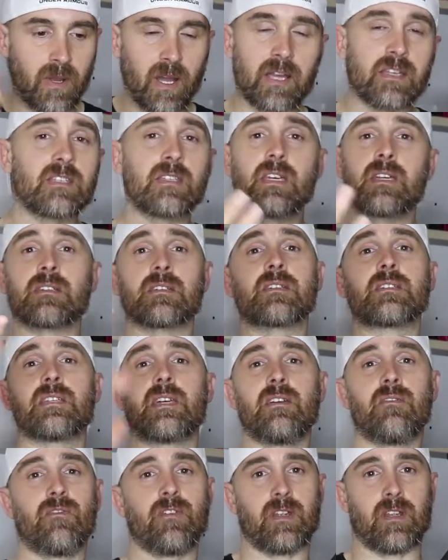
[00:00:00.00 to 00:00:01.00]
I sent
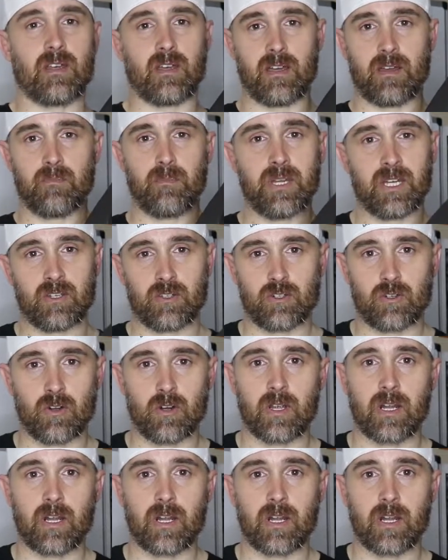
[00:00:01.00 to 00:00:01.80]
Steven a picture,